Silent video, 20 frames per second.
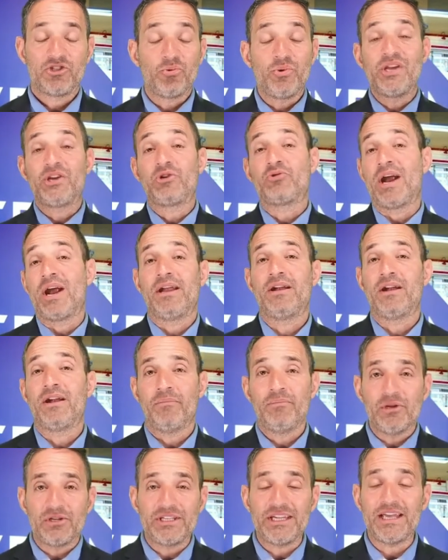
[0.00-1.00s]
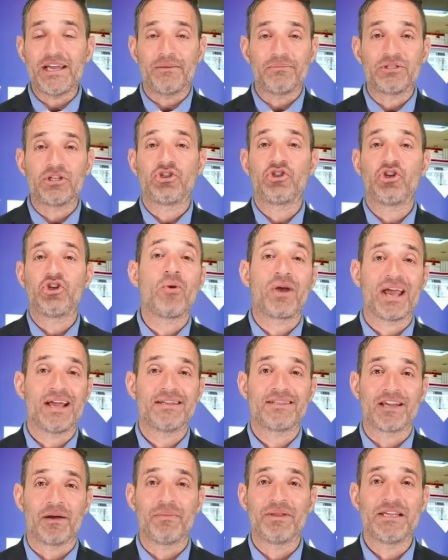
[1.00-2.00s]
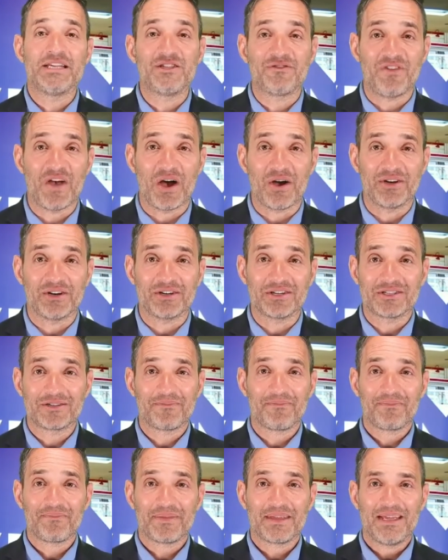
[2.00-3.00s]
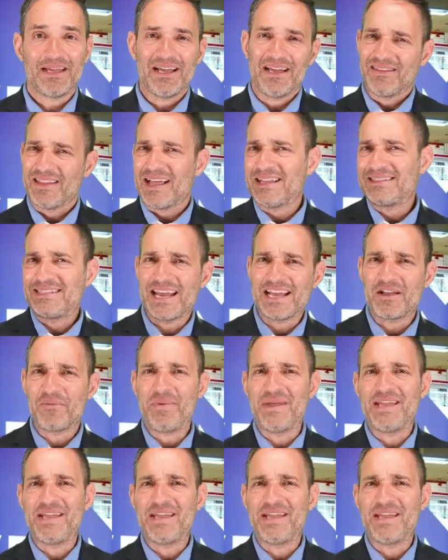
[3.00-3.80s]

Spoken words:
So he created a museum to showcase some of these failures. Let's